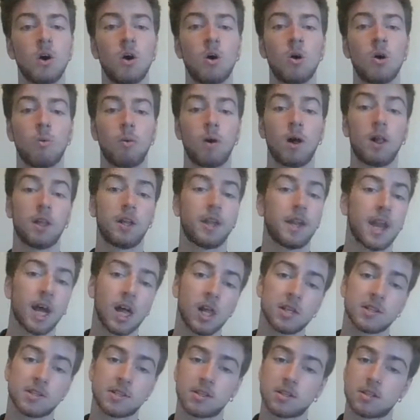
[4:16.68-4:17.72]
while
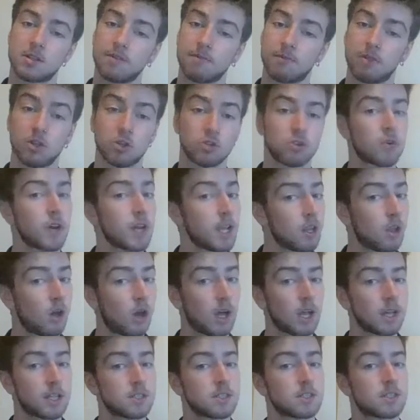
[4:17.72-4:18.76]
analysis of the trend
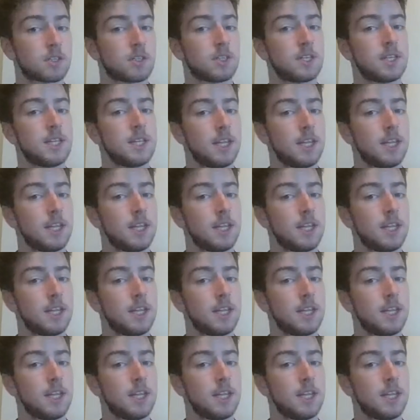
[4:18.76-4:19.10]
lines